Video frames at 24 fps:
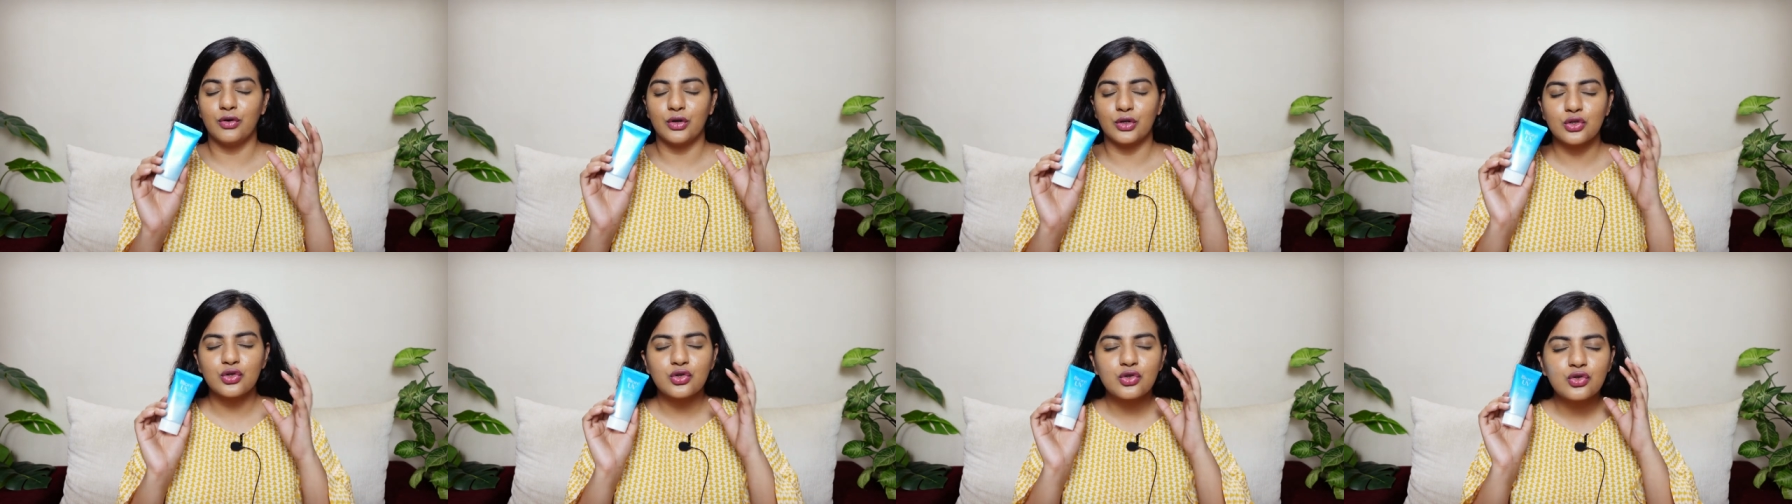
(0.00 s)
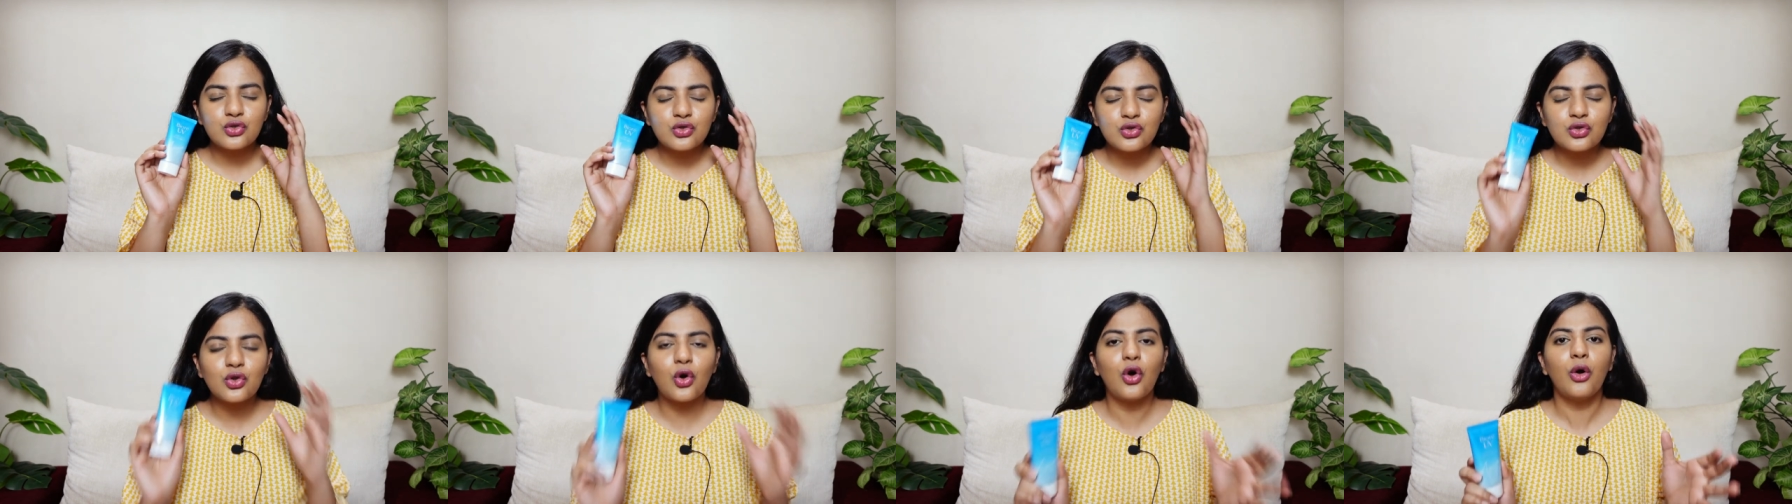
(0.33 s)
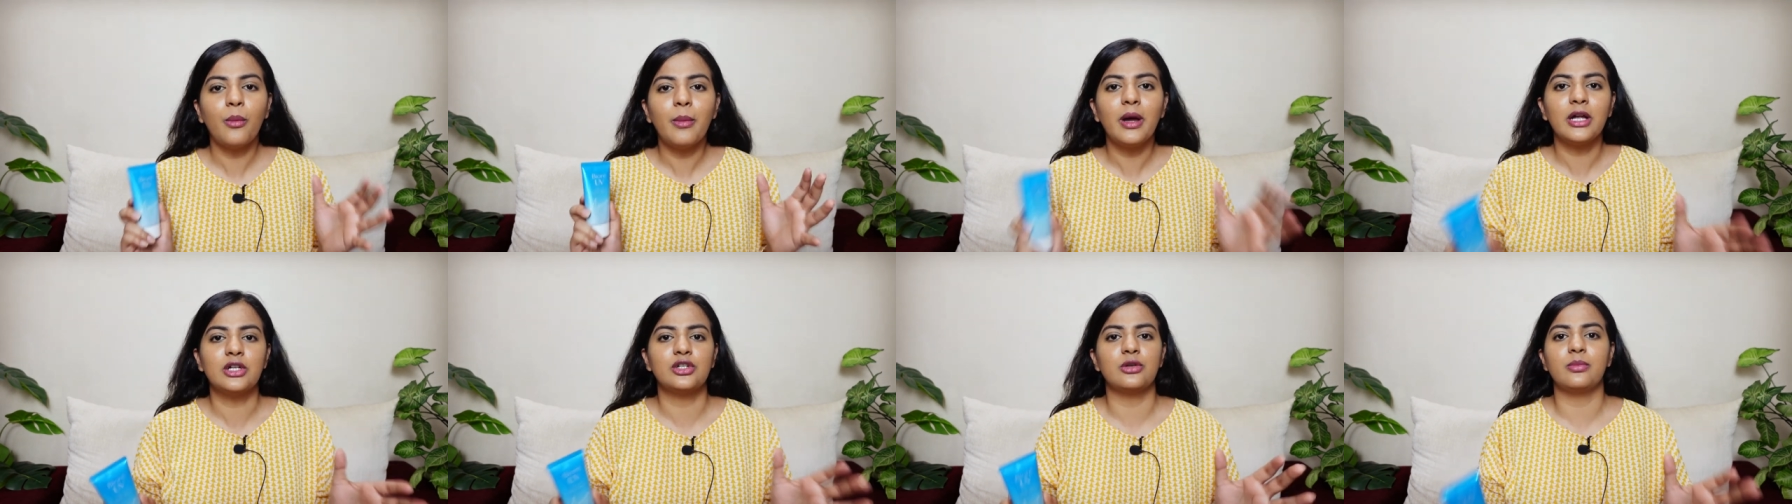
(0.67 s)
heard
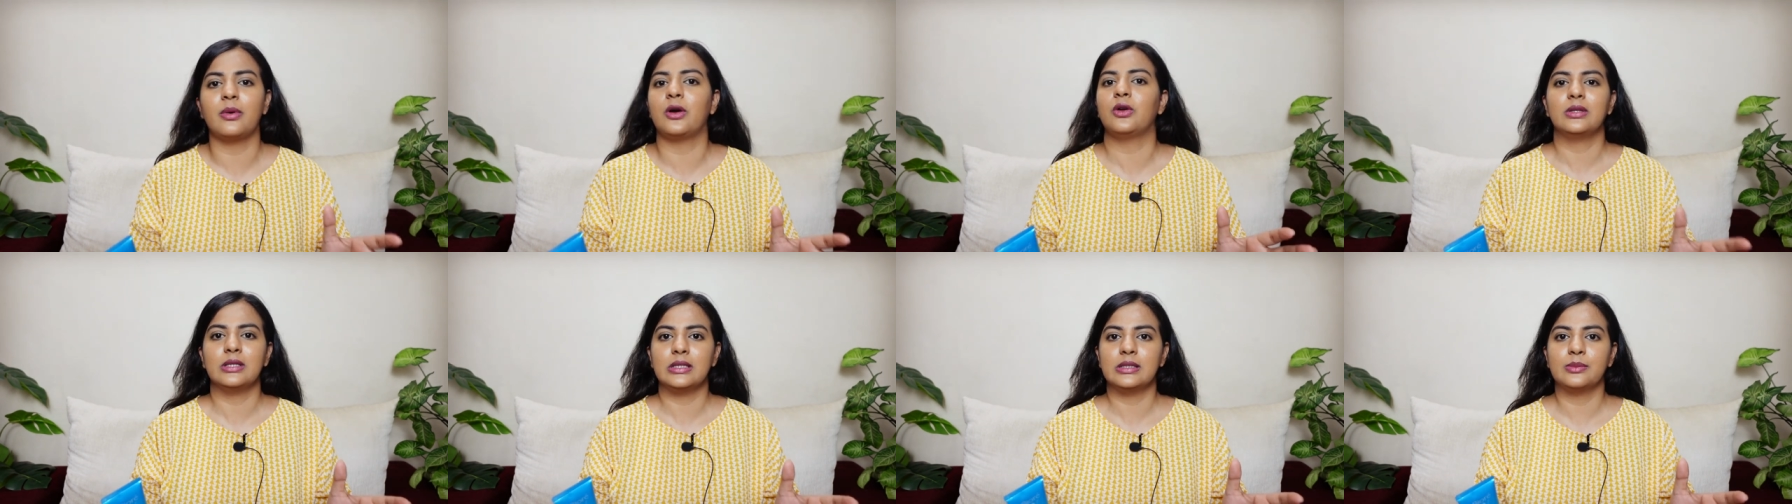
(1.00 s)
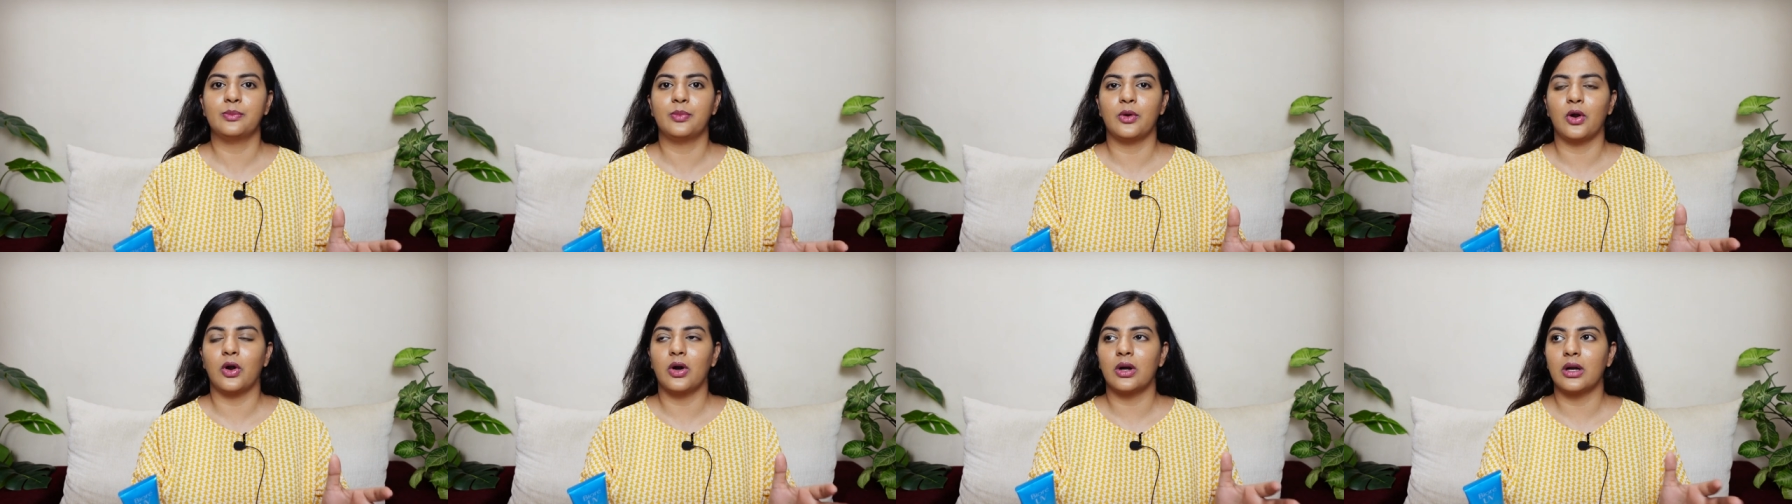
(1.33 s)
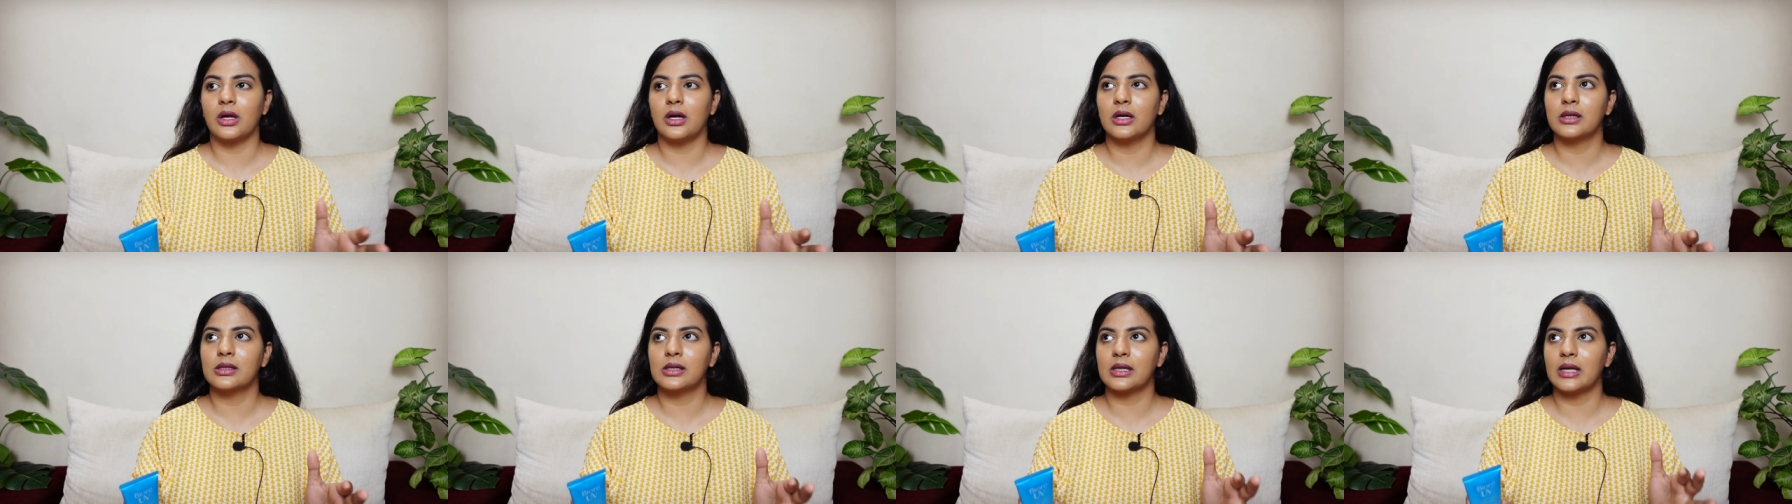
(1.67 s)
so much about this
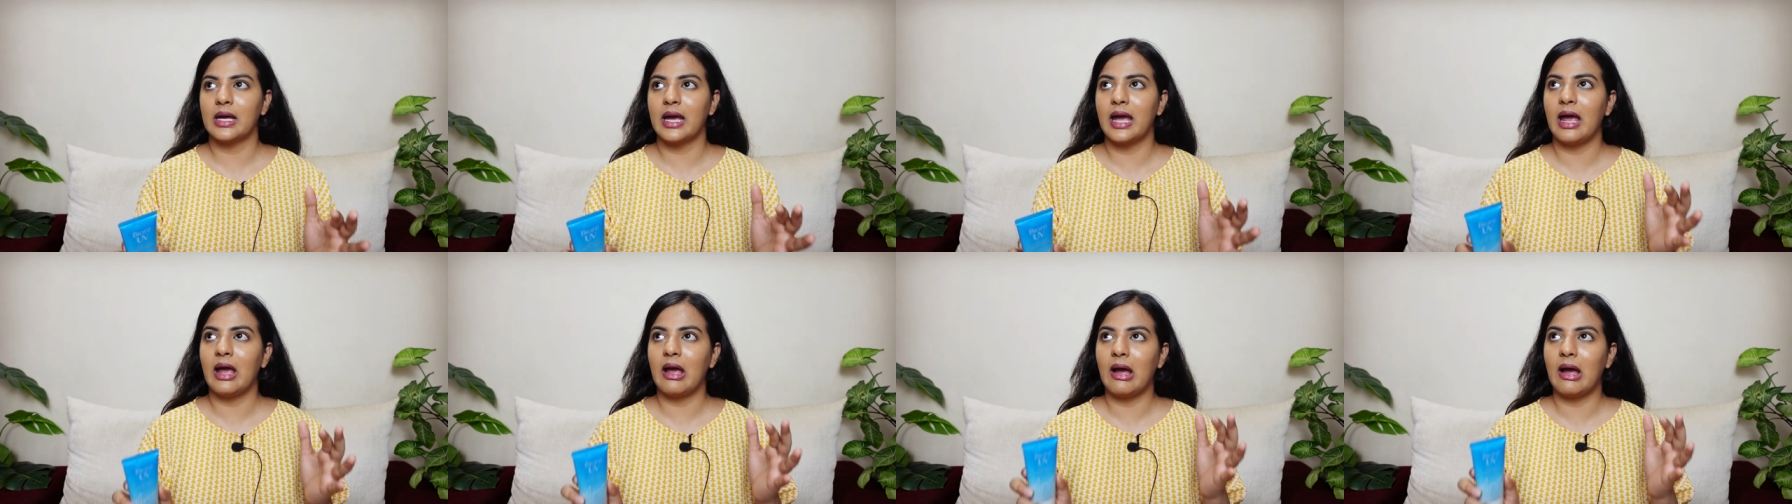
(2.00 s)
product.